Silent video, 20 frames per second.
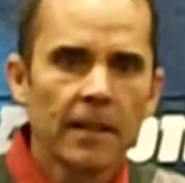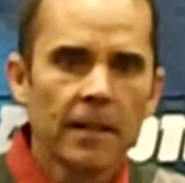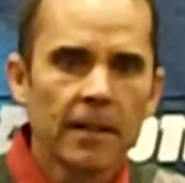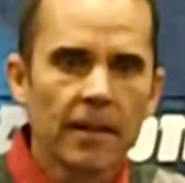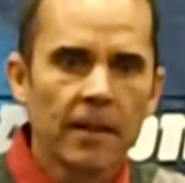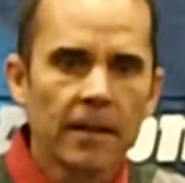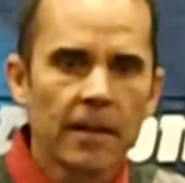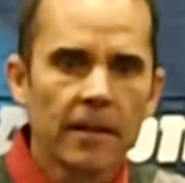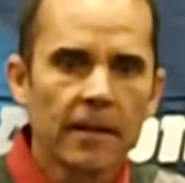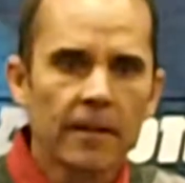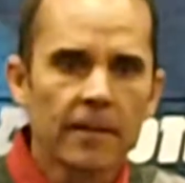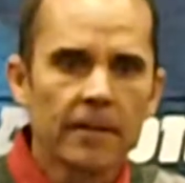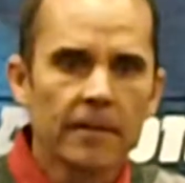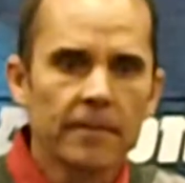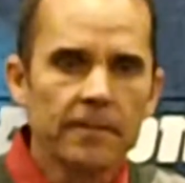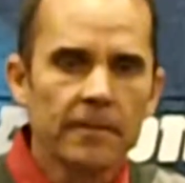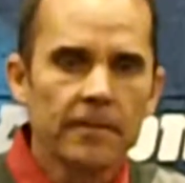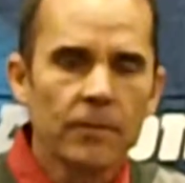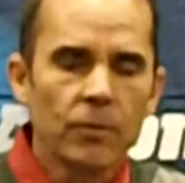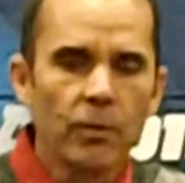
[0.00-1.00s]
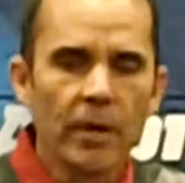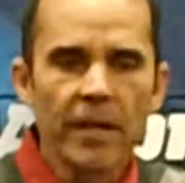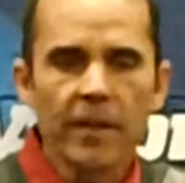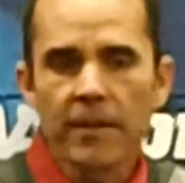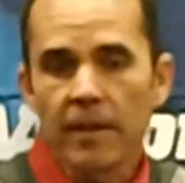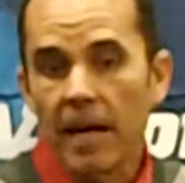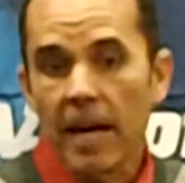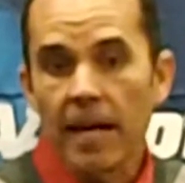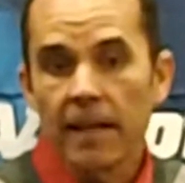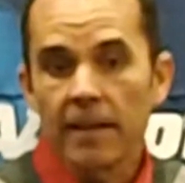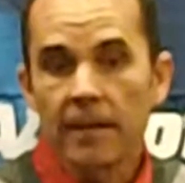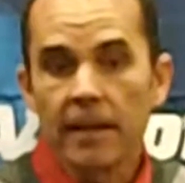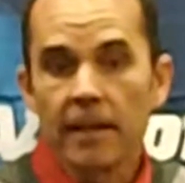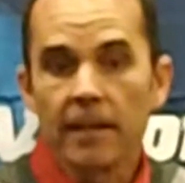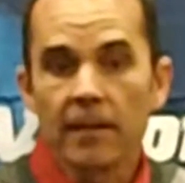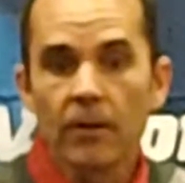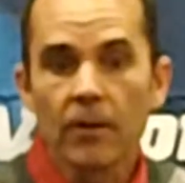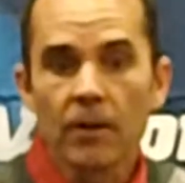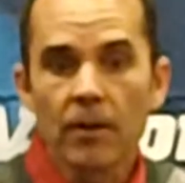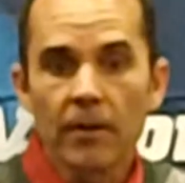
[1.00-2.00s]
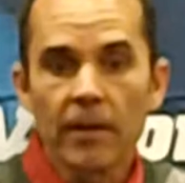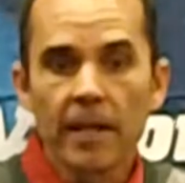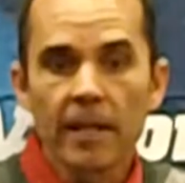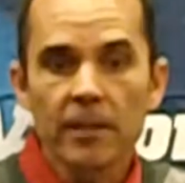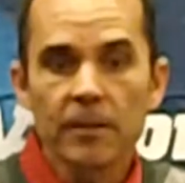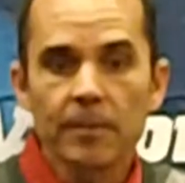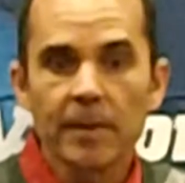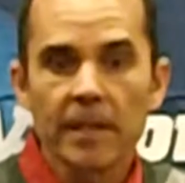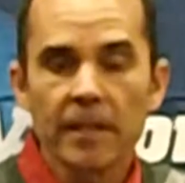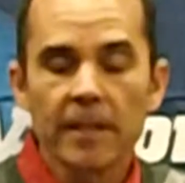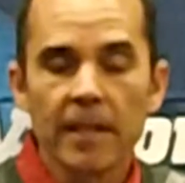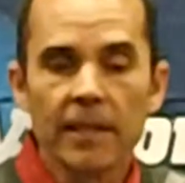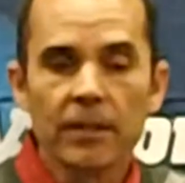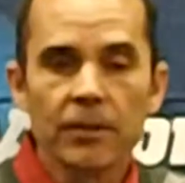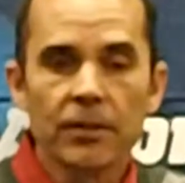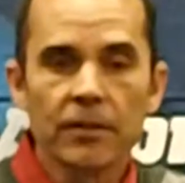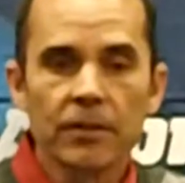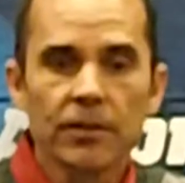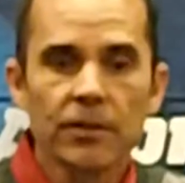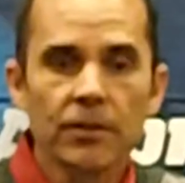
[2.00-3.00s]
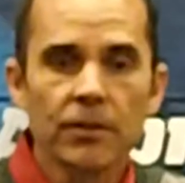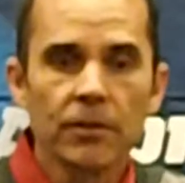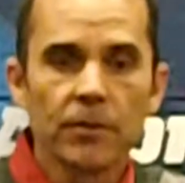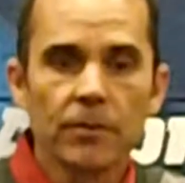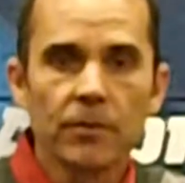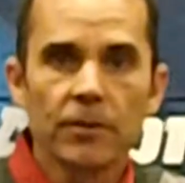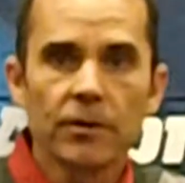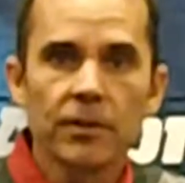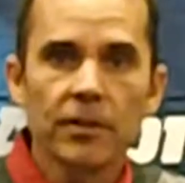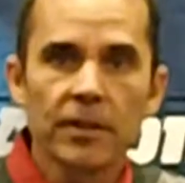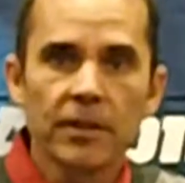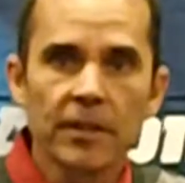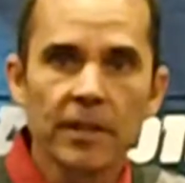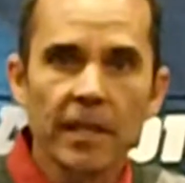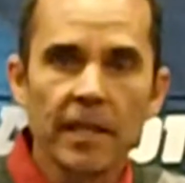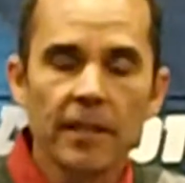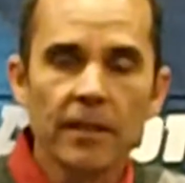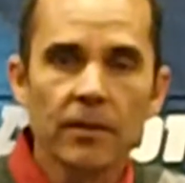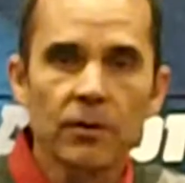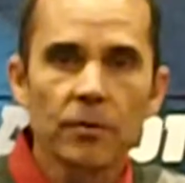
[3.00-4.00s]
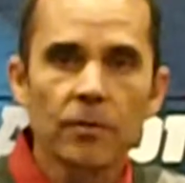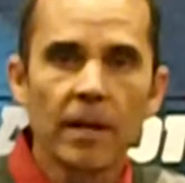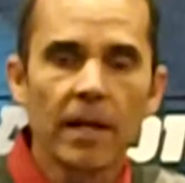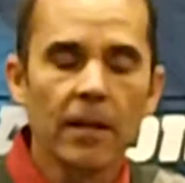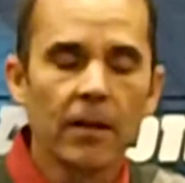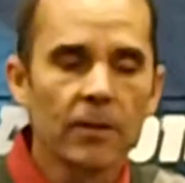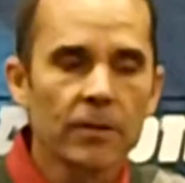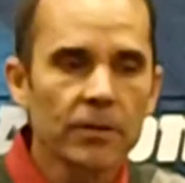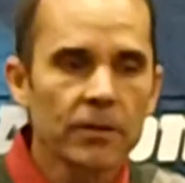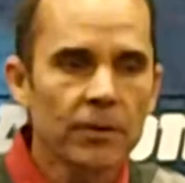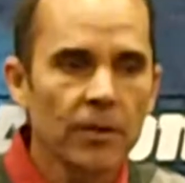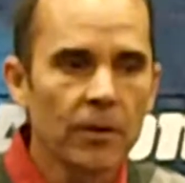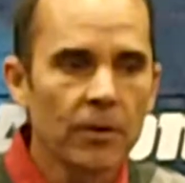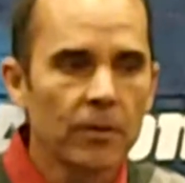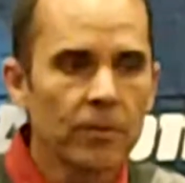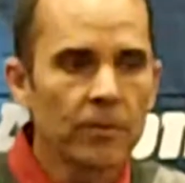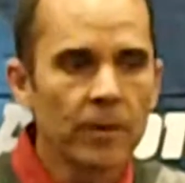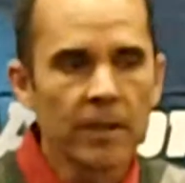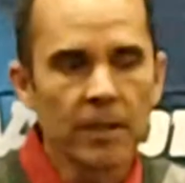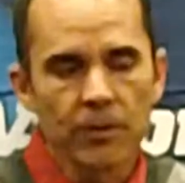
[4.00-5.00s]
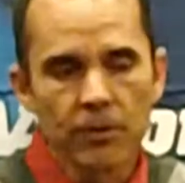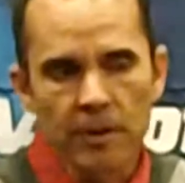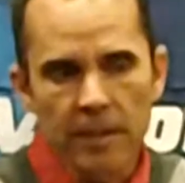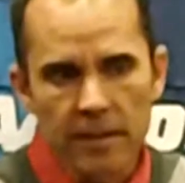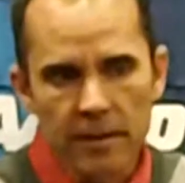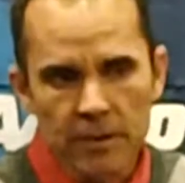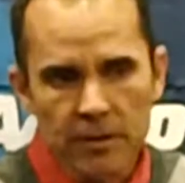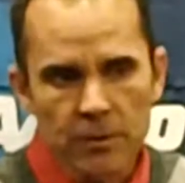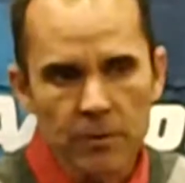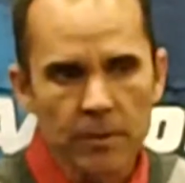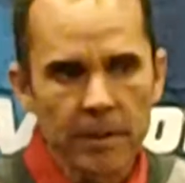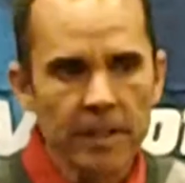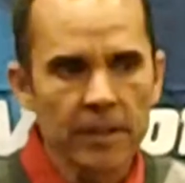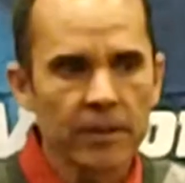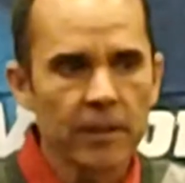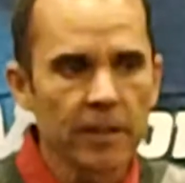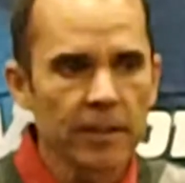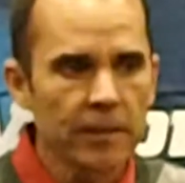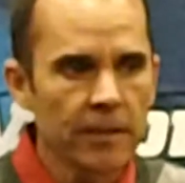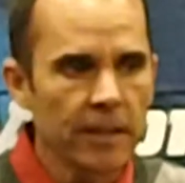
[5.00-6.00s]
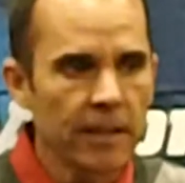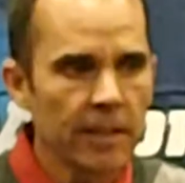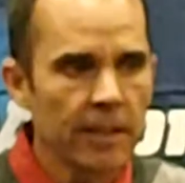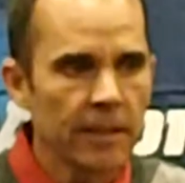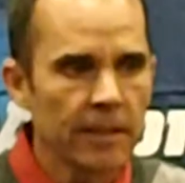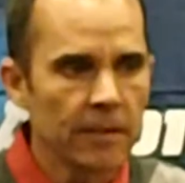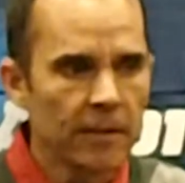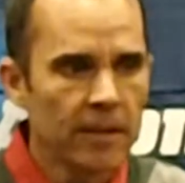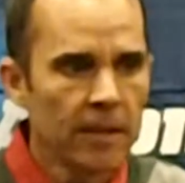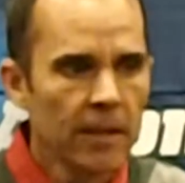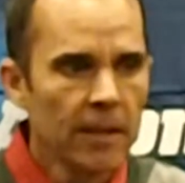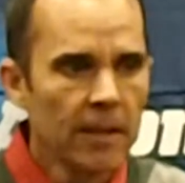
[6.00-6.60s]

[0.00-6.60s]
And with that, then our expectations to succeed as well. So when you're in a Sweet 16,